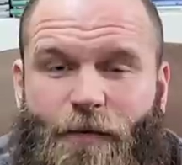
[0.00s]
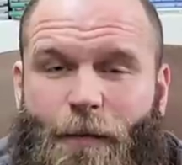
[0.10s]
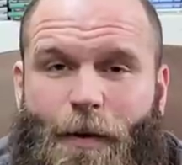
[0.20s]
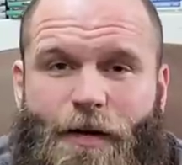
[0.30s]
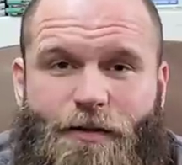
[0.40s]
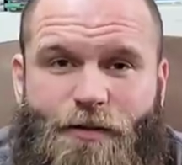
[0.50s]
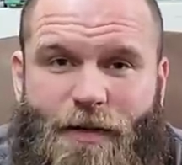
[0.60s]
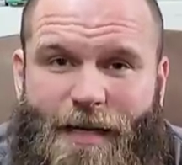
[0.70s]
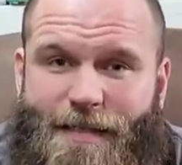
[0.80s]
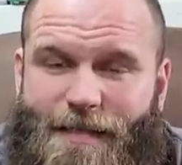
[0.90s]
from the pictures,
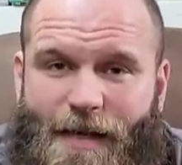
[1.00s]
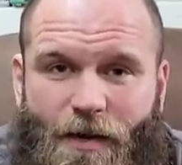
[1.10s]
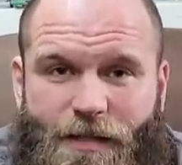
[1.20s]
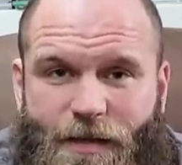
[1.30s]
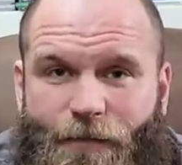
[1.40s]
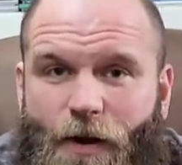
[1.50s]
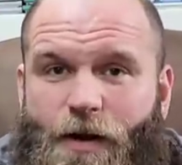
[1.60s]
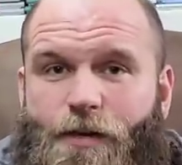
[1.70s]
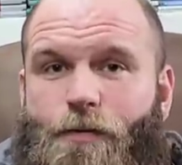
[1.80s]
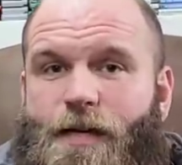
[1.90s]
you guys can tell it's a
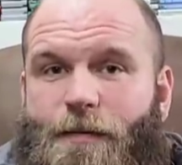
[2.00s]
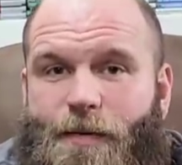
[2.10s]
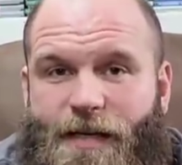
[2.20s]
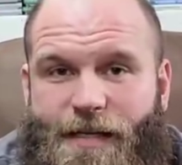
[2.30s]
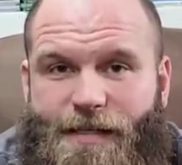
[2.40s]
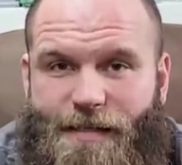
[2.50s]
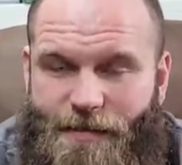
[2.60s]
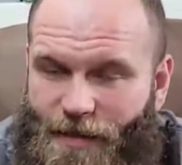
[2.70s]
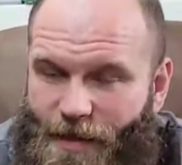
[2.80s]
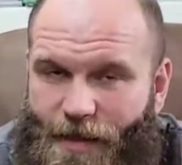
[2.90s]
very unique piece.
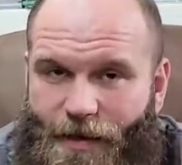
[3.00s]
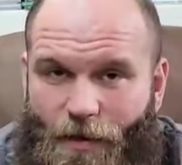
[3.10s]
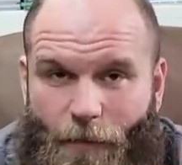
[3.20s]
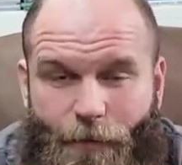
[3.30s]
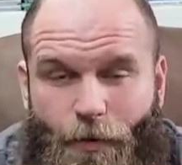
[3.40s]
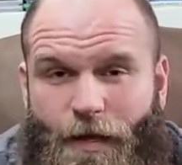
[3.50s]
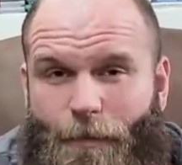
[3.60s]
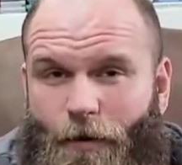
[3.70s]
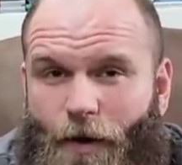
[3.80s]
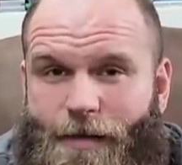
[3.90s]
And, you know, if you were to
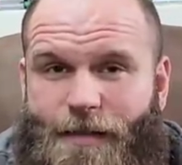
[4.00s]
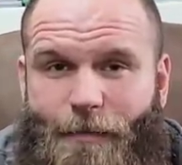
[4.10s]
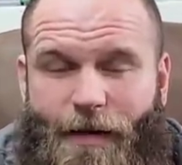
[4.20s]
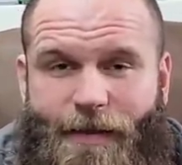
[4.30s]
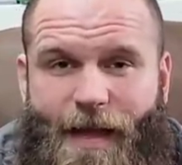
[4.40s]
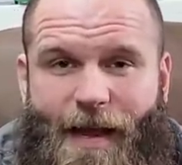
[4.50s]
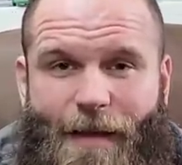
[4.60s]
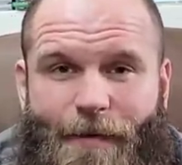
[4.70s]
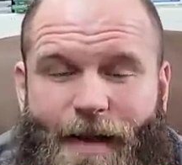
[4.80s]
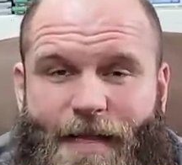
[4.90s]
come across something like that,
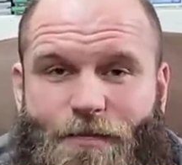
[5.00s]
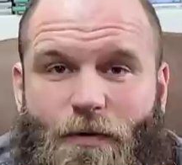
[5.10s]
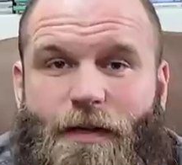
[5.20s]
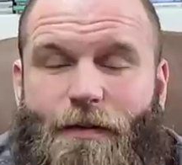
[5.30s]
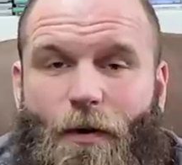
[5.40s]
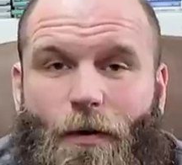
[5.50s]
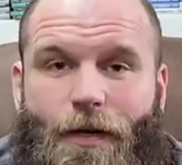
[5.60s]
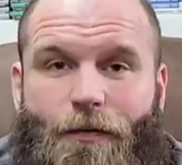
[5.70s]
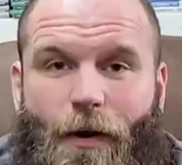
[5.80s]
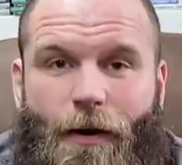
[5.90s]
I mean, that's really the
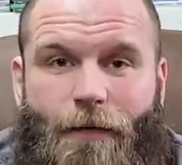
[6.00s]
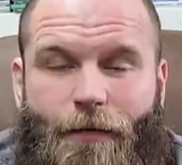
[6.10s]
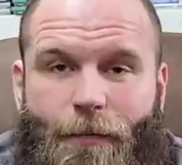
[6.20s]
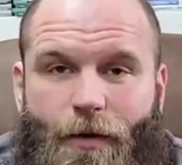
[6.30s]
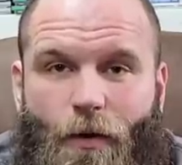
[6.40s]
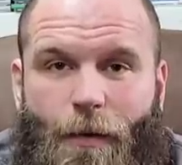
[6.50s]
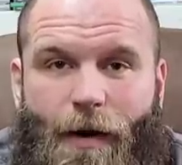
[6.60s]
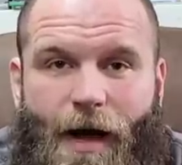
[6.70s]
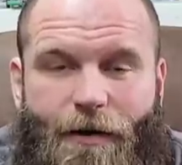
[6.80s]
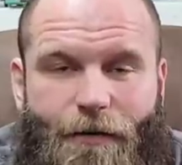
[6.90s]
holy grail for McCoy
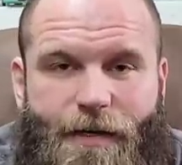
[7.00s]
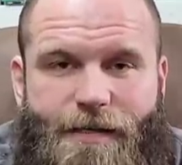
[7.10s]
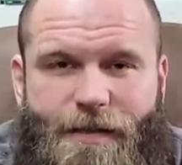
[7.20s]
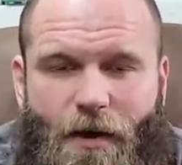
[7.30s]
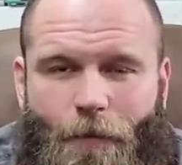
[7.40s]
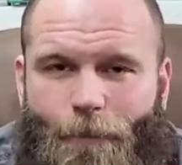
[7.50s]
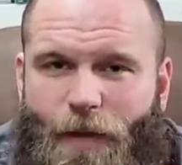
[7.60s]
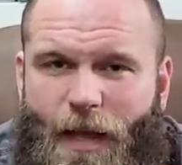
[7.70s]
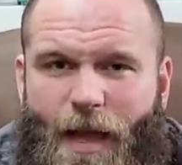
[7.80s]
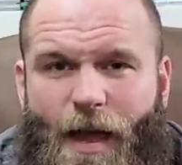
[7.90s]
pottery. So,
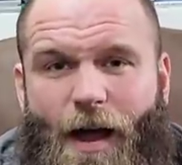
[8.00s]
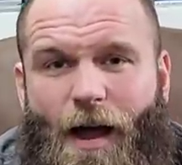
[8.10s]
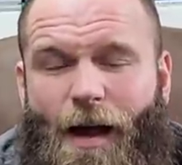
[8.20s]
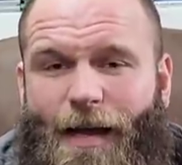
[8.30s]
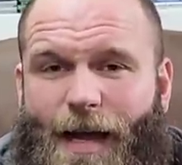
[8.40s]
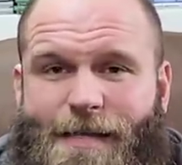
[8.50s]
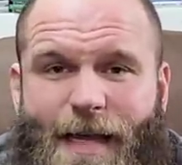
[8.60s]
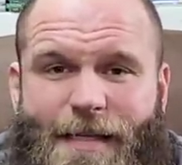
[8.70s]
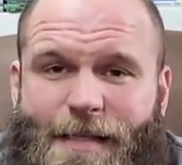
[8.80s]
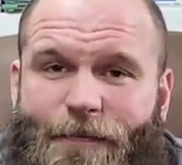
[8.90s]
all right, guys,
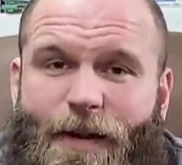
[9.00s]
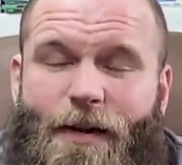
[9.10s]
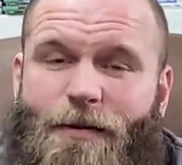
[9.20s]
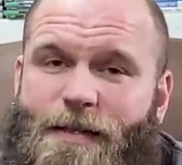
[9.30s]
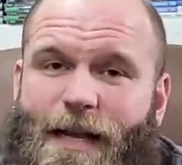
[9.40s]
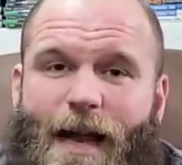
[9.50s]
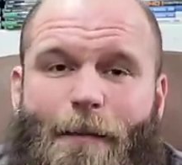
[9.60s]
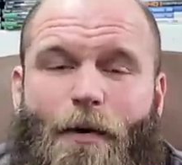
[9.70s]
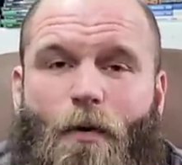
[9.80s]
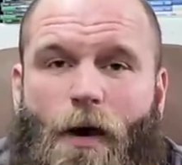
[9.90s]
that's the video today
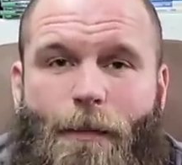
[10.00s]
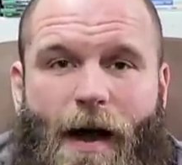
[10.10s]
on McCoy